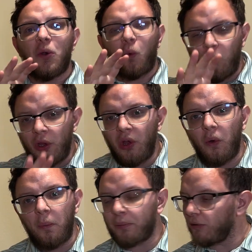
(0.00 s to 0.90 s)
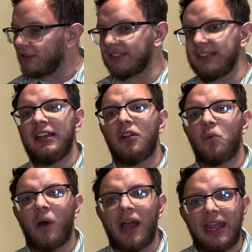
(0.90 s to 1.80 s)
real pristine and
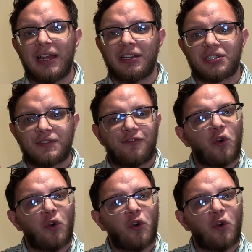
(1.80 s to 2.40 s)
white, and just